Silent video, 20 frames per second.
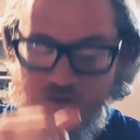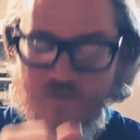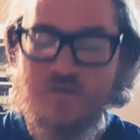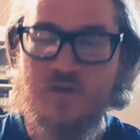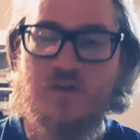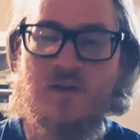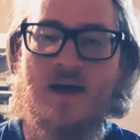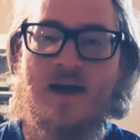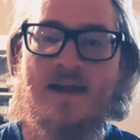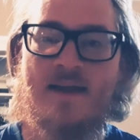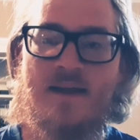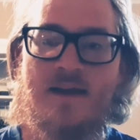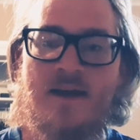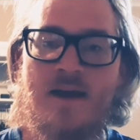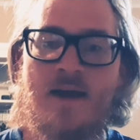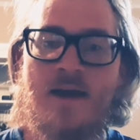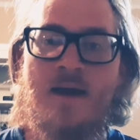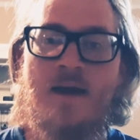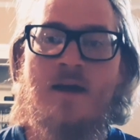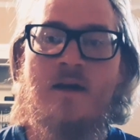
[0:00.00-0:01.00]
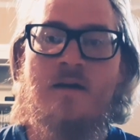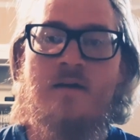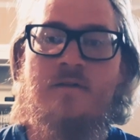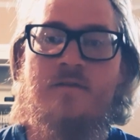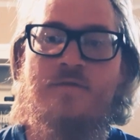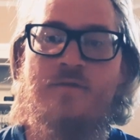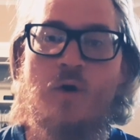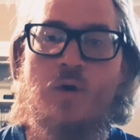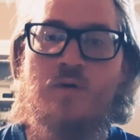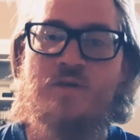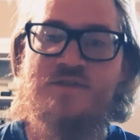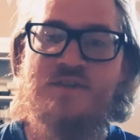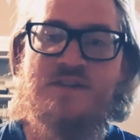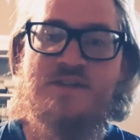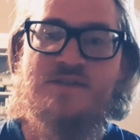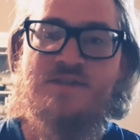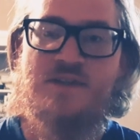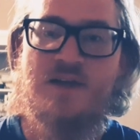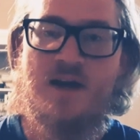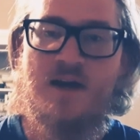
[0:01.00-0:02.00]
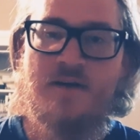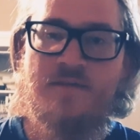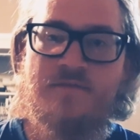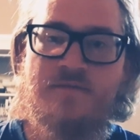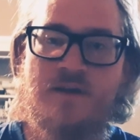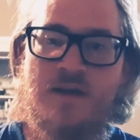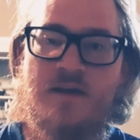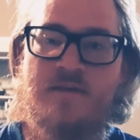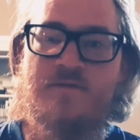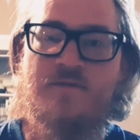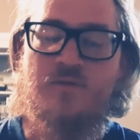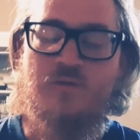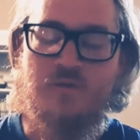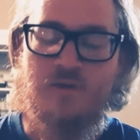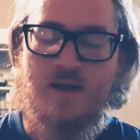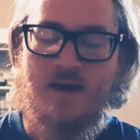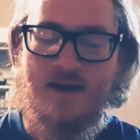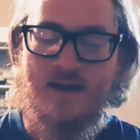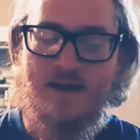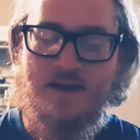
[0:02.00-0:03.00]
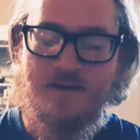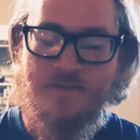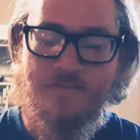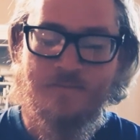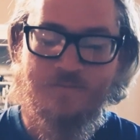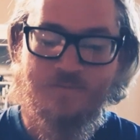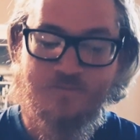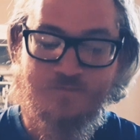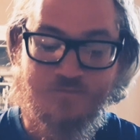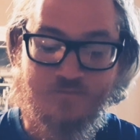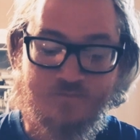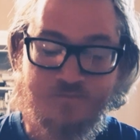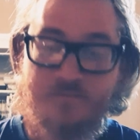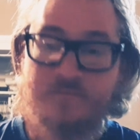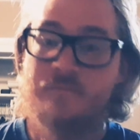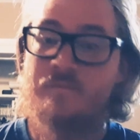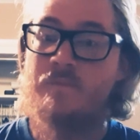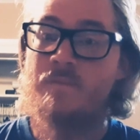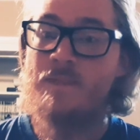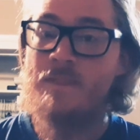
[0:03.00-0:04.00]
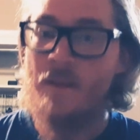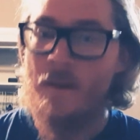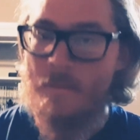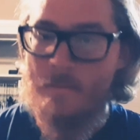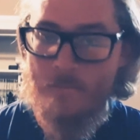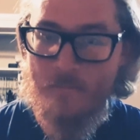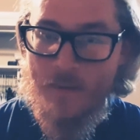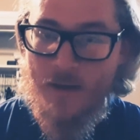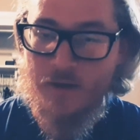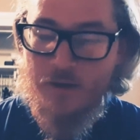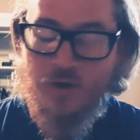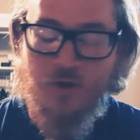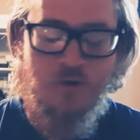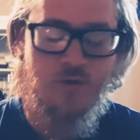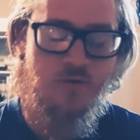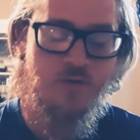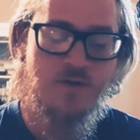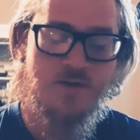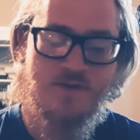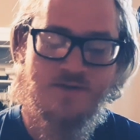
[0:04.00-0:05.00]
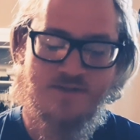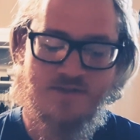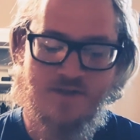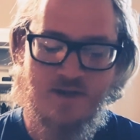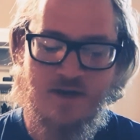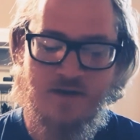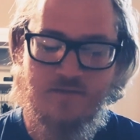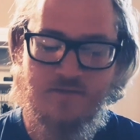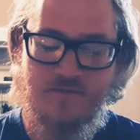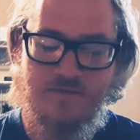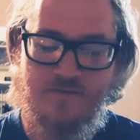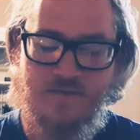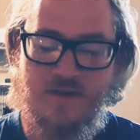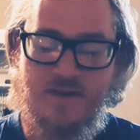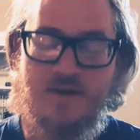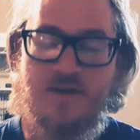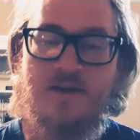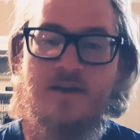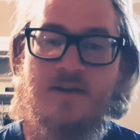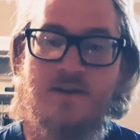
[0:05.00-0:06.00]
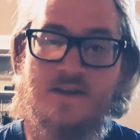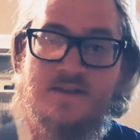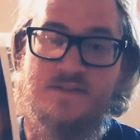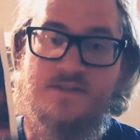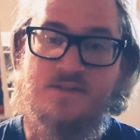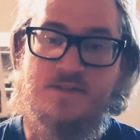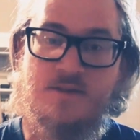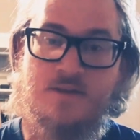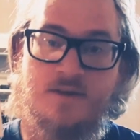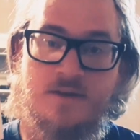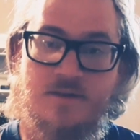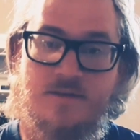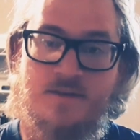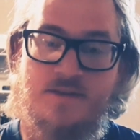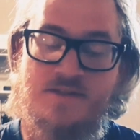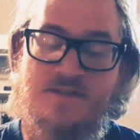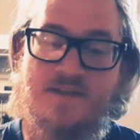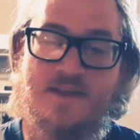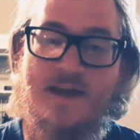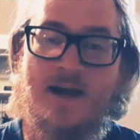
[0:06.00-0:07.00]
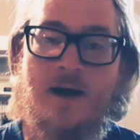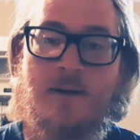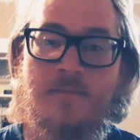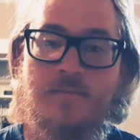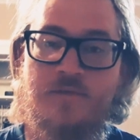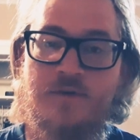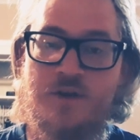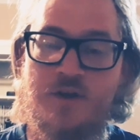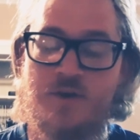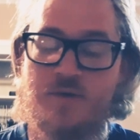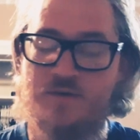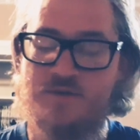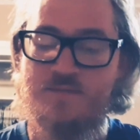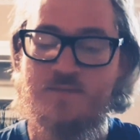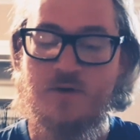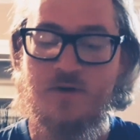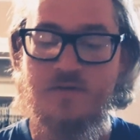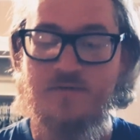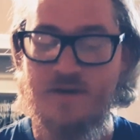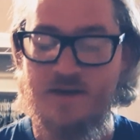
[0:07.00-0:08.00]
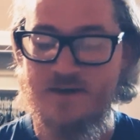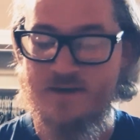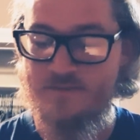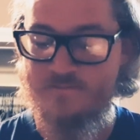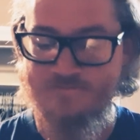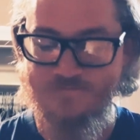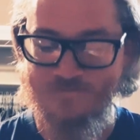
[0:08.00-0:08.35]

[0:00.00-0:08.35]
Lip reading: if you like folksy stuff, if you like mellow stuff, then this is the album for you. It's perfect